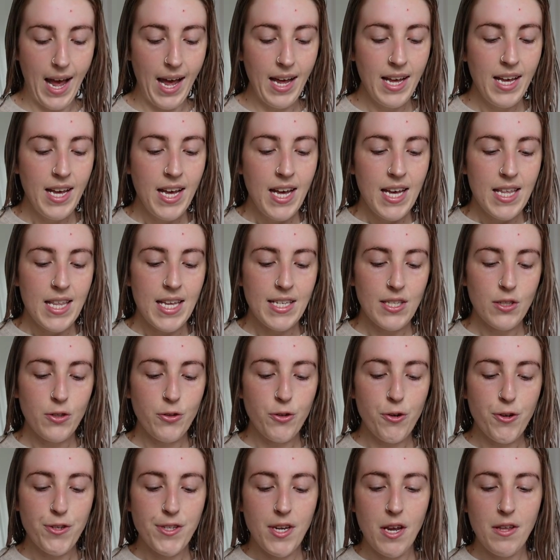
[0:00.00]
and there's
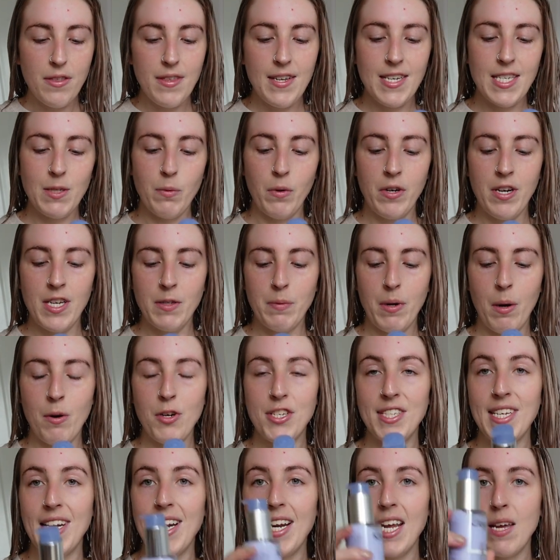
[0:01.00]
also this one as well, which
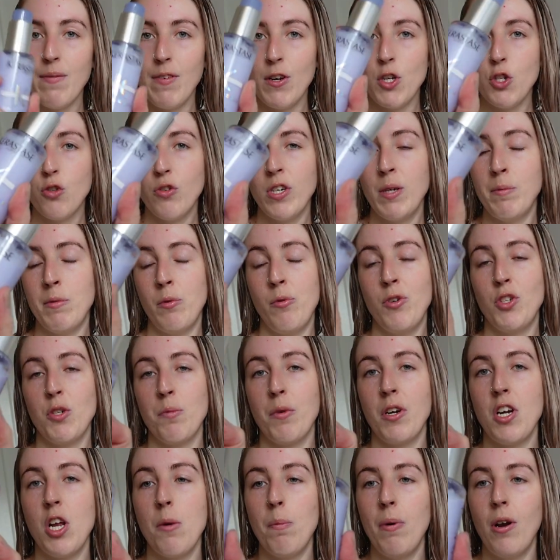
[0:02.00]
is a leave-in treatment, which I'm
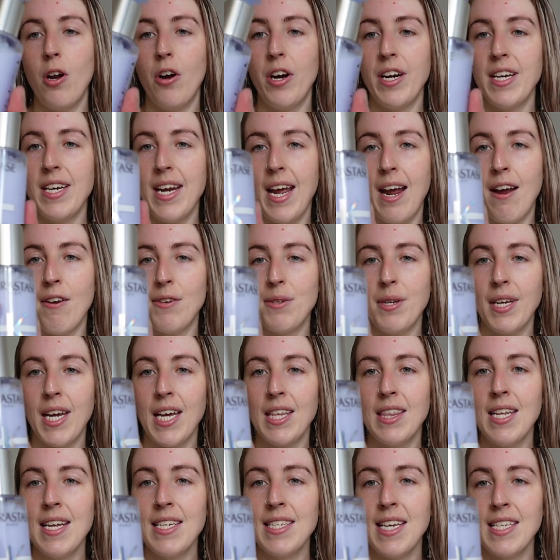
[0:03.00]
going to apply now. So
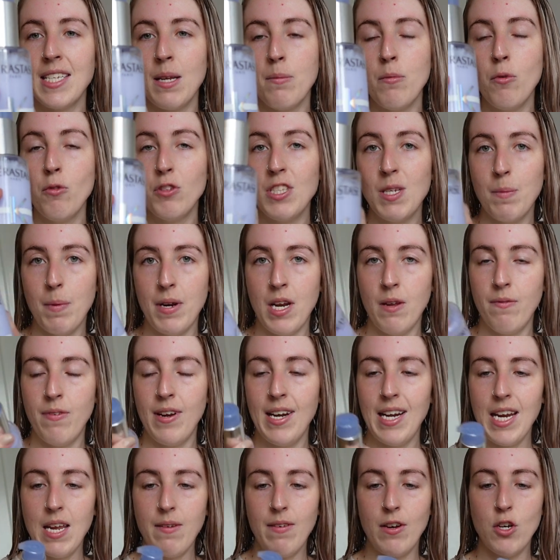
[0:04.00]
again, this is a
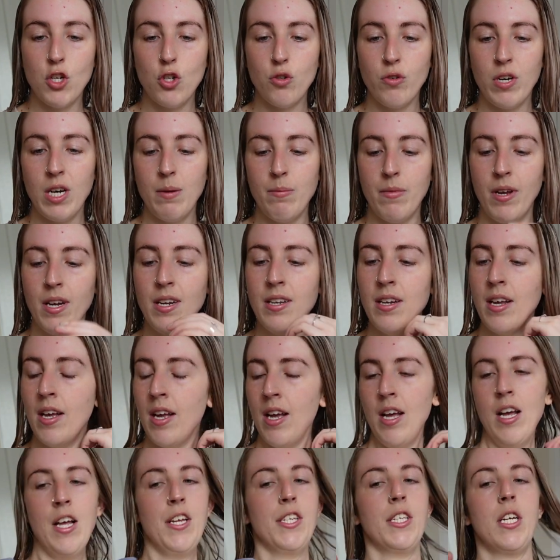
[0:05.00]
multi-benefit leave-in treatment.
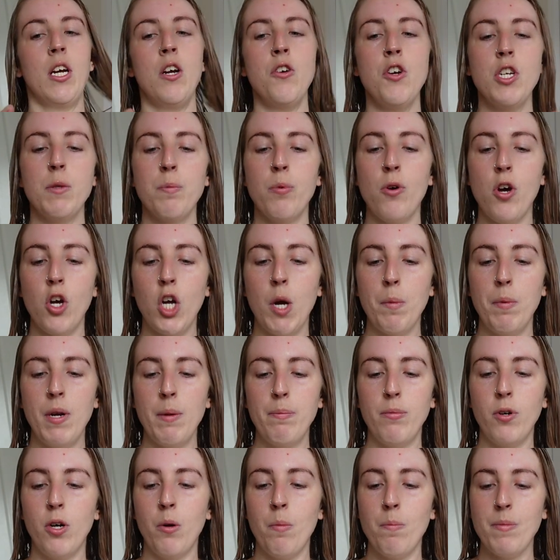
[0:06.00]
So I'm going to just put a couple
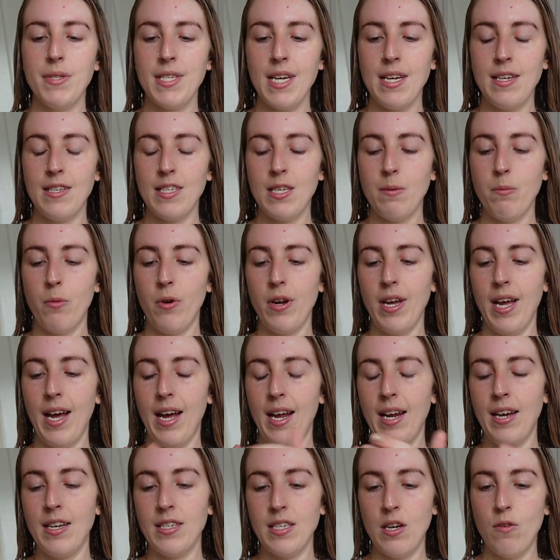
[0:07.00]
of pumps into my
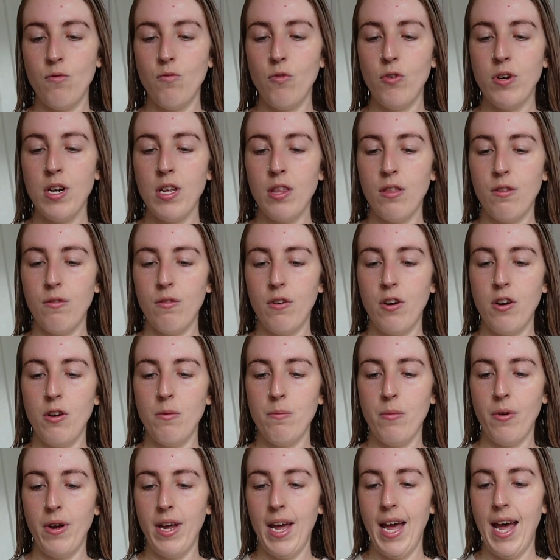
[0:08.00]
hand and run it through
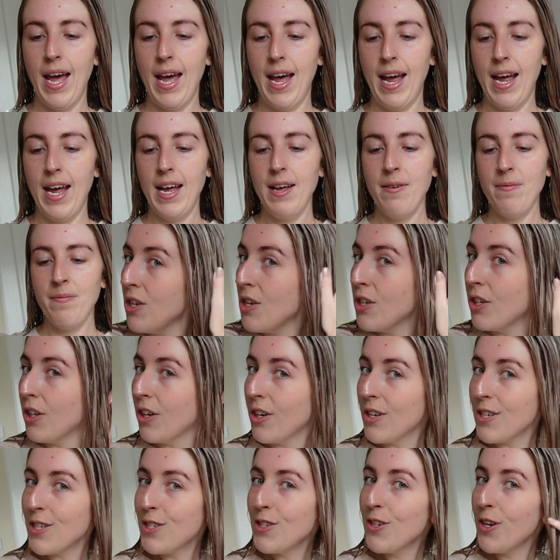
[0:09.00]
my hair. You
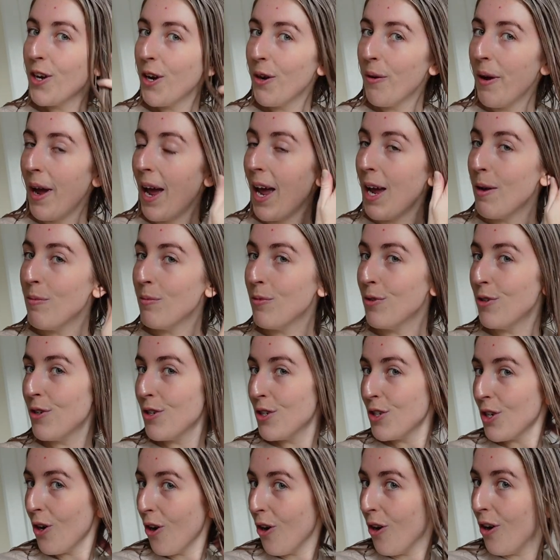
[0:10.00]
guys know how
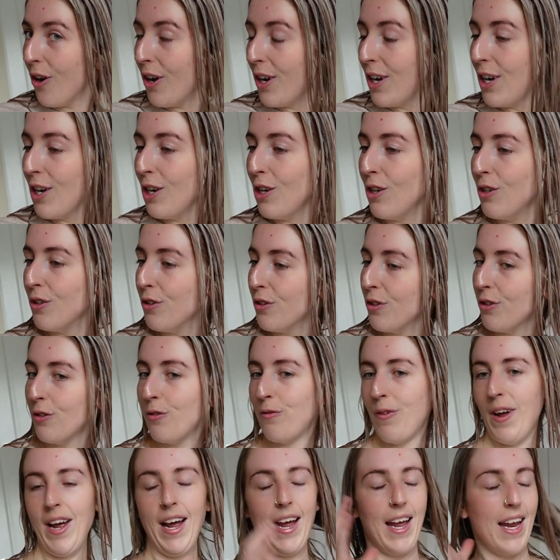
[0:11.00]
much I
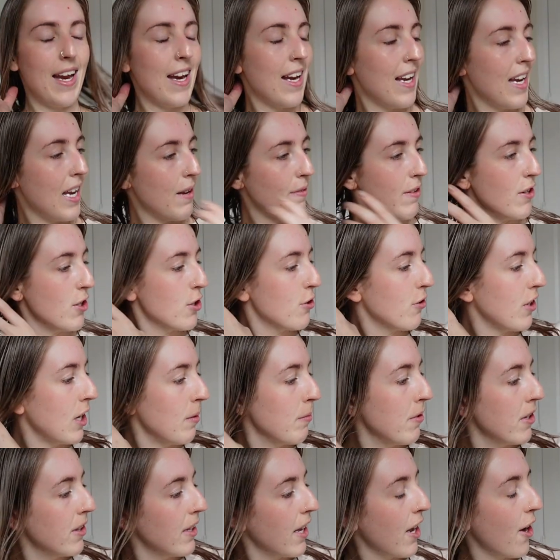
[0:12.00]
love a leave-in
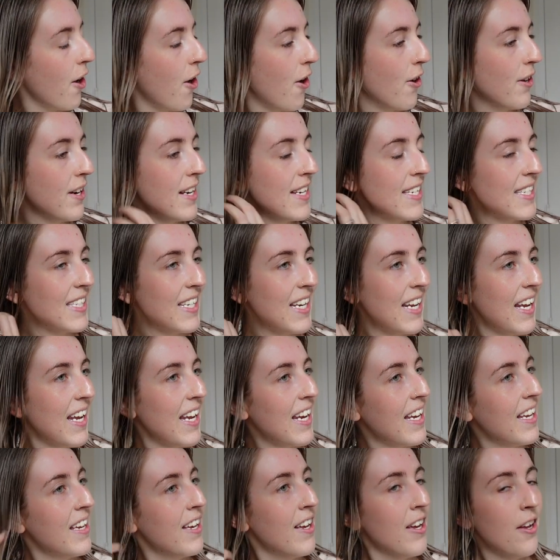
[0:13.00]
treatment. They are
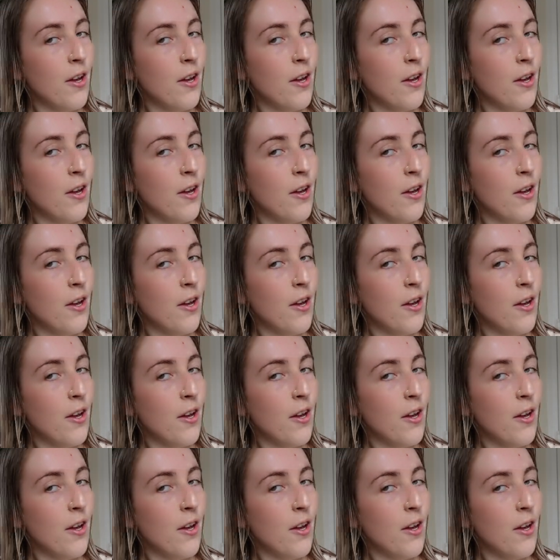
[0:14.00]
honestly